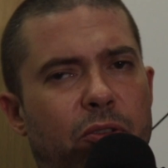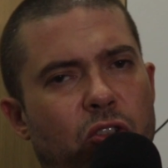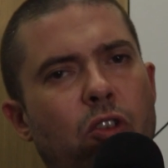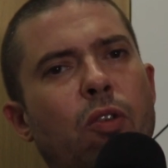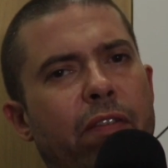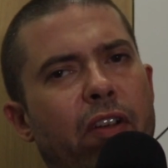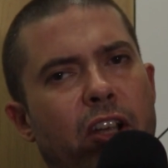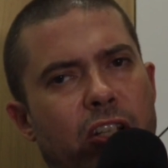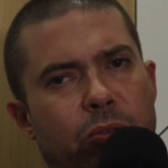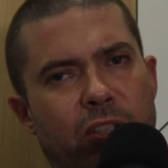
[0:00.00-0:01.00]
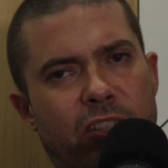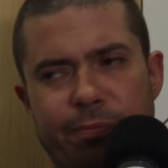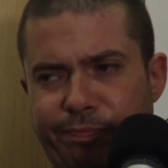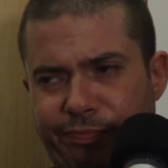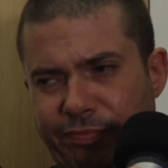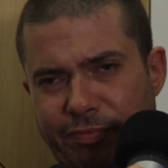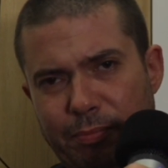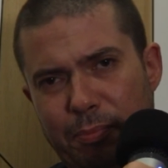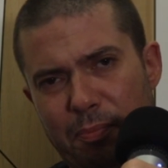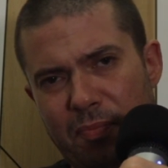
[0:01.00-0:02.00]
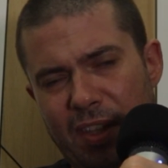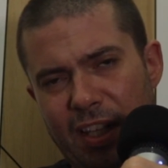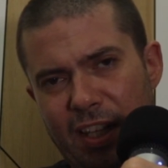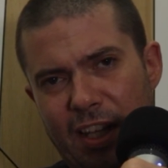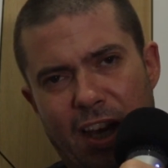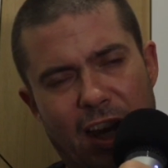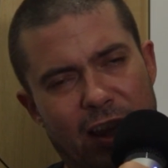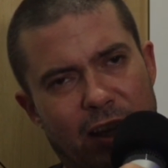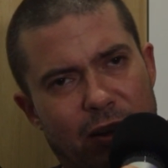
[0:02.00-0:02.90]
truly virtuous guy